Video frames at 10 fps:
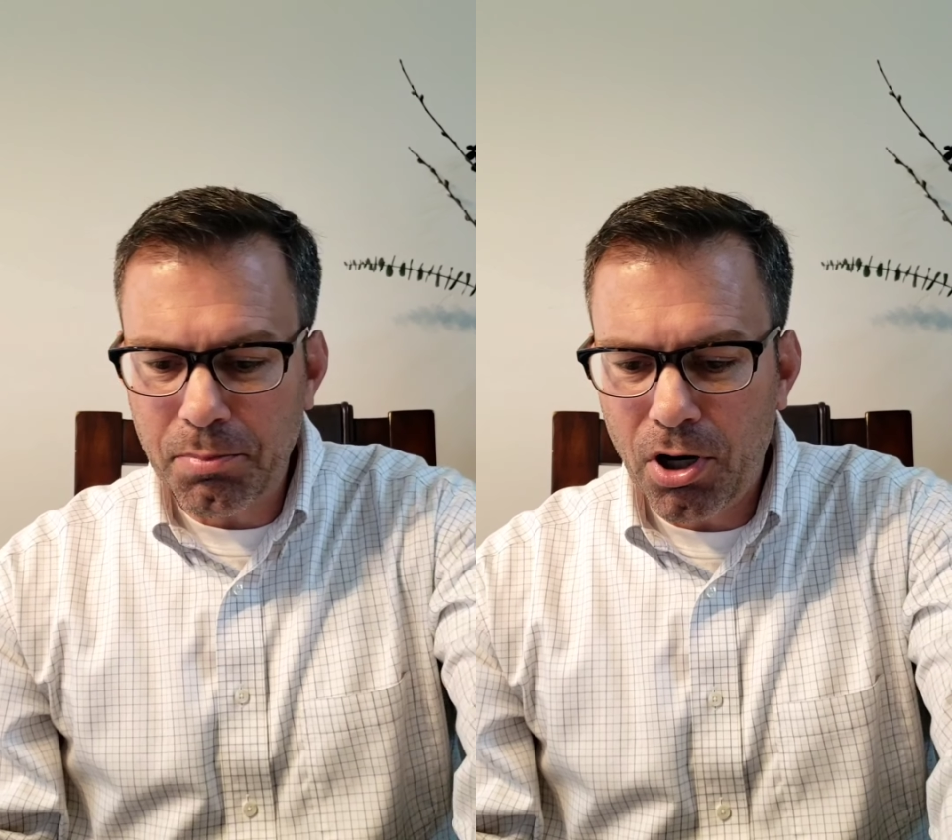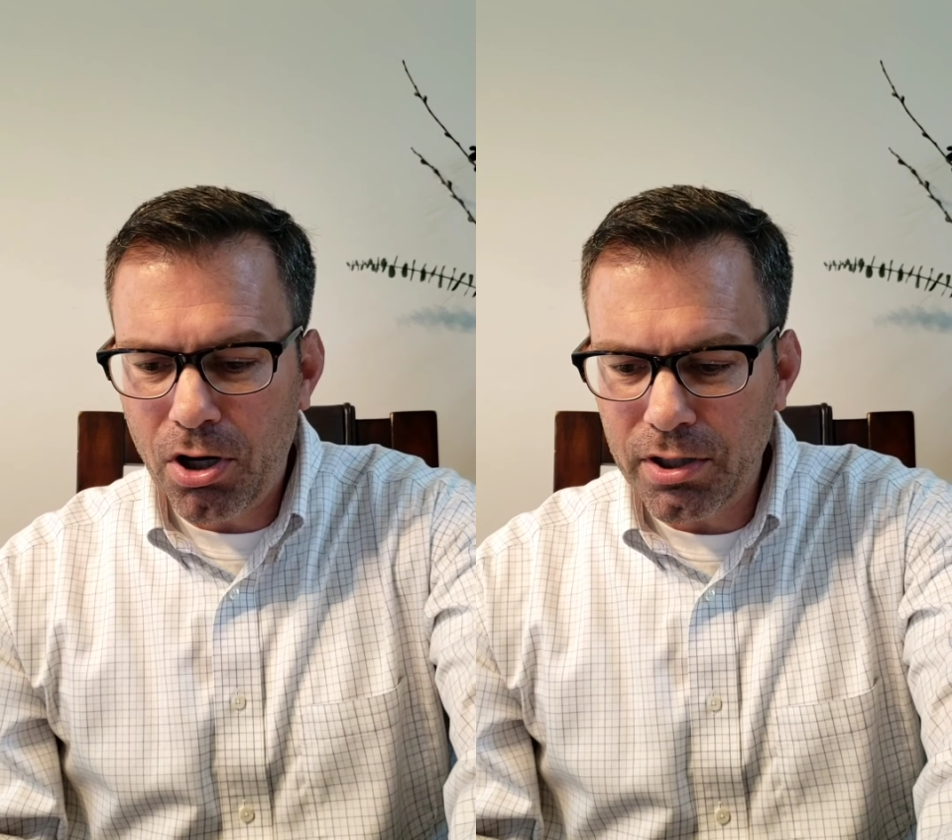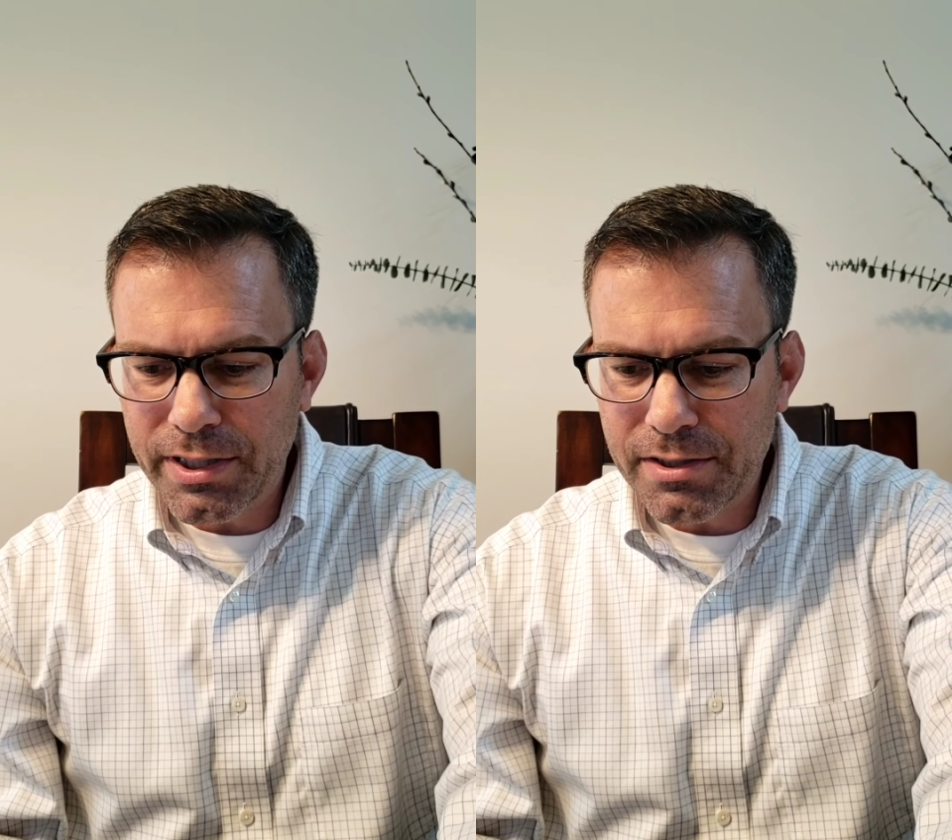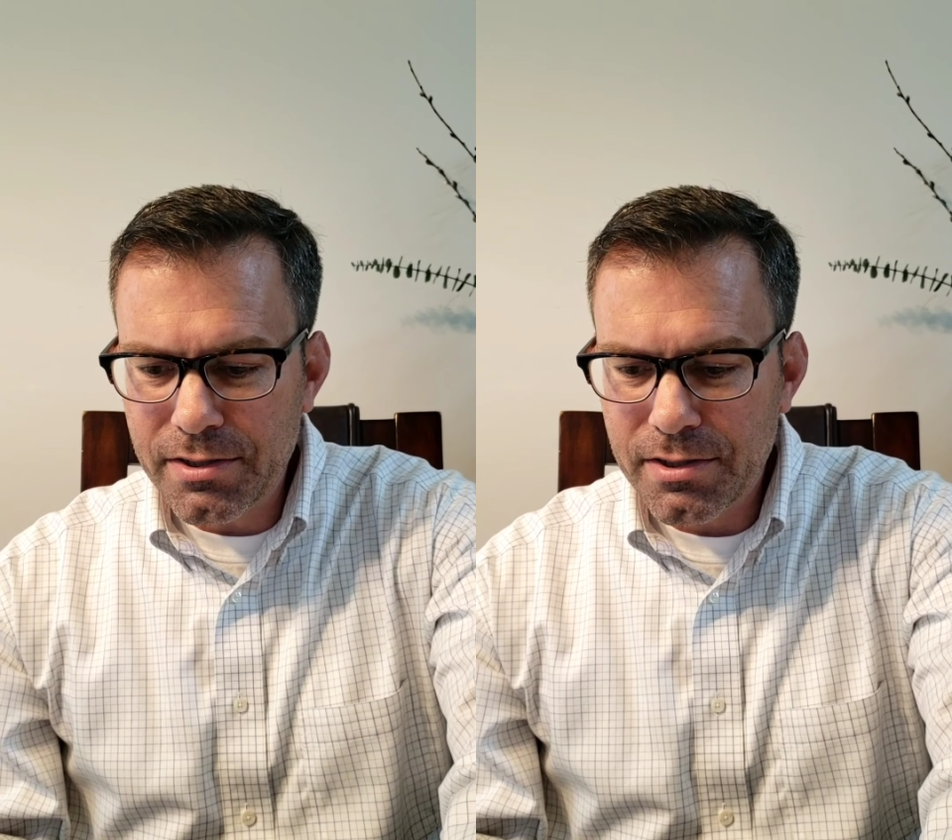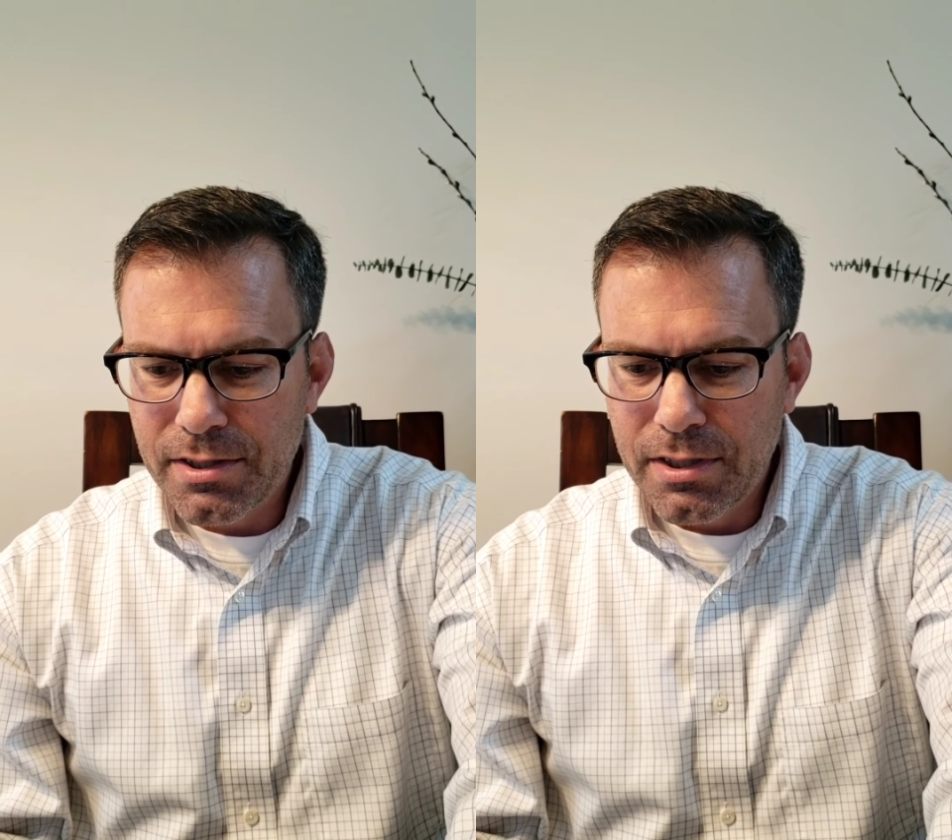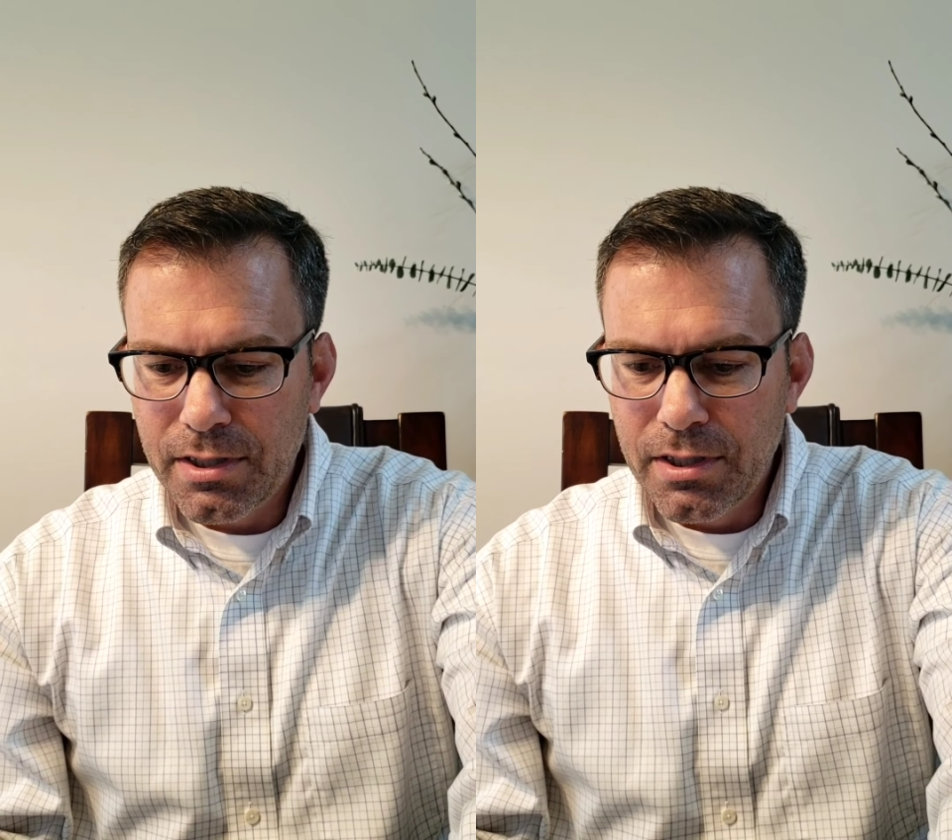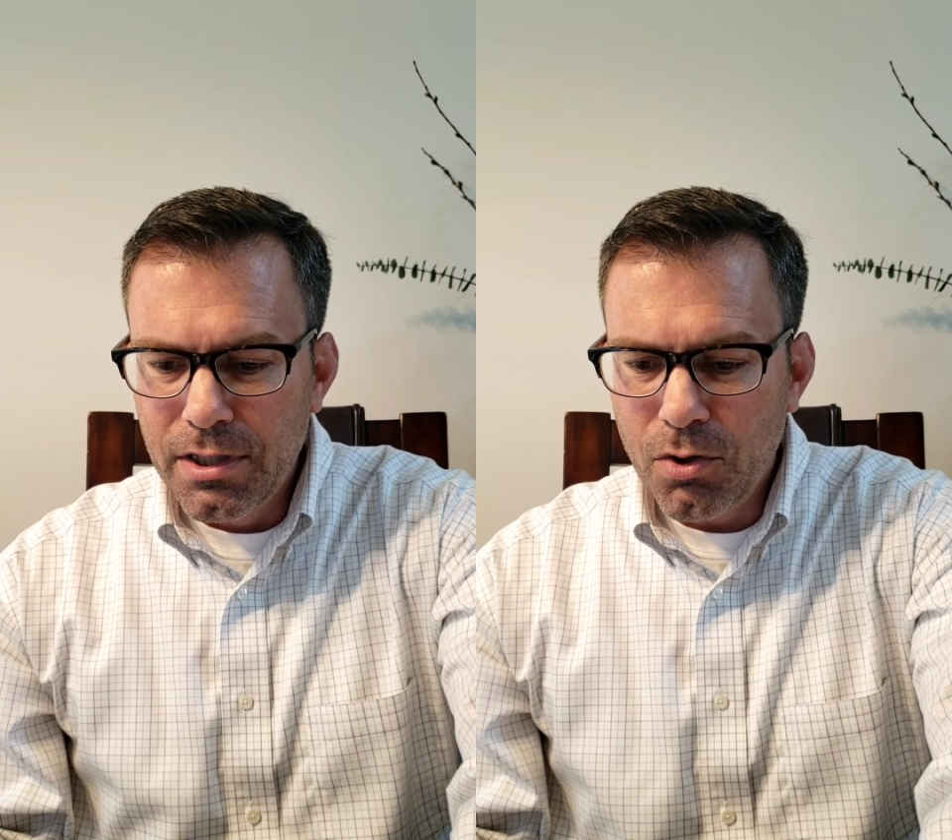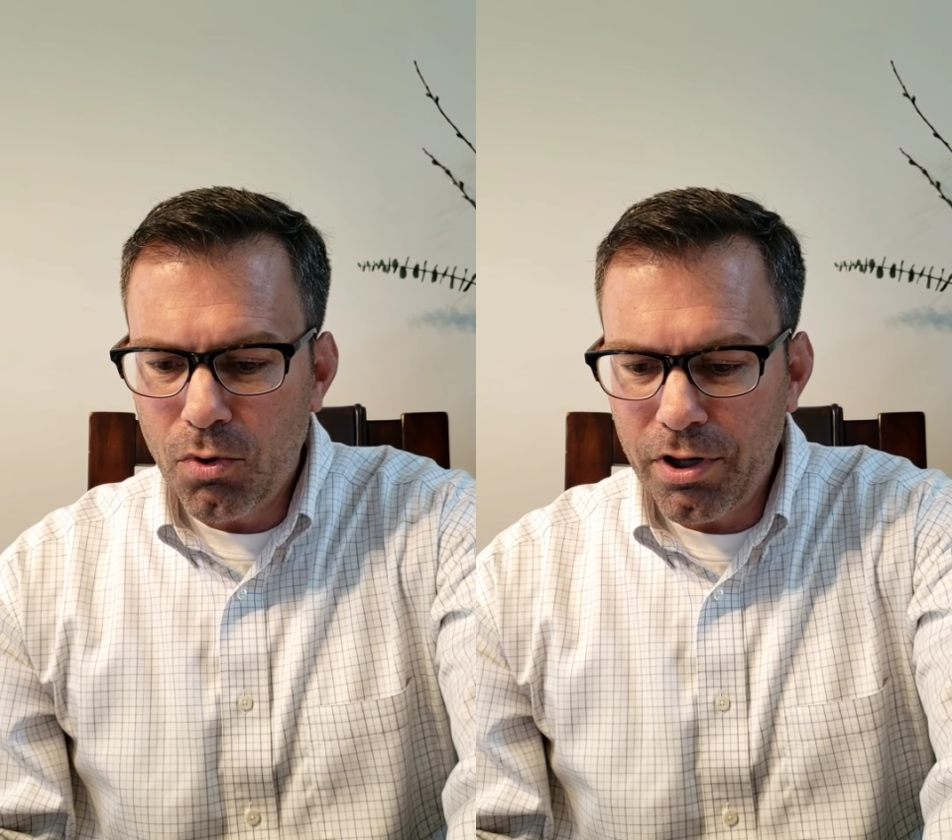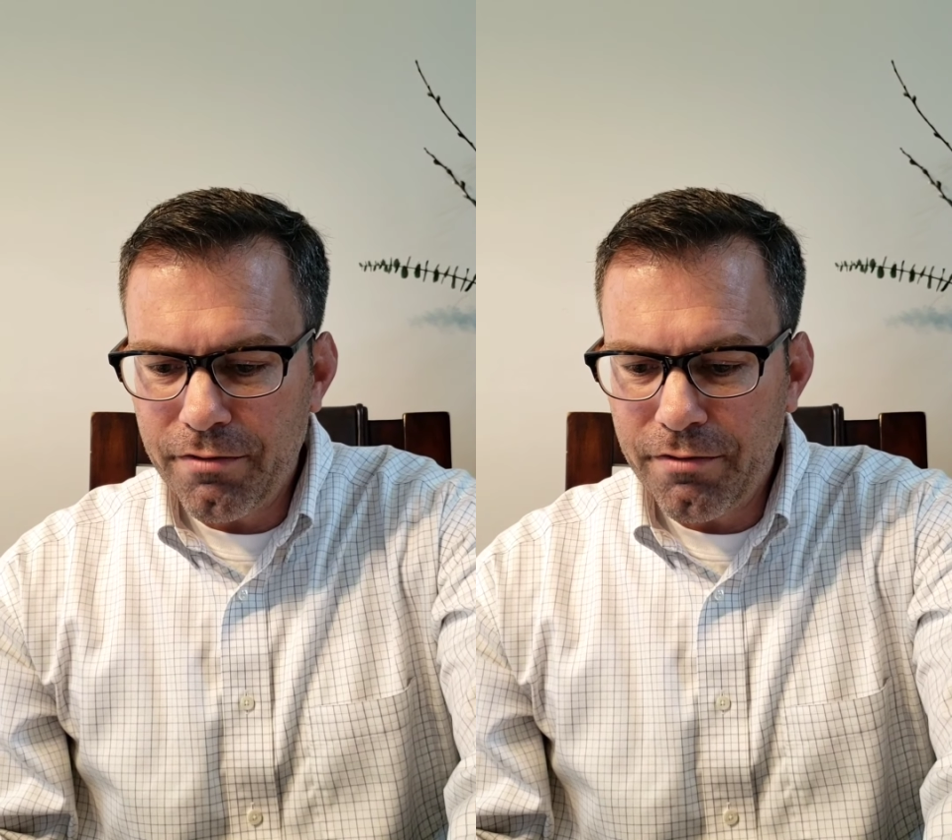Paul is, one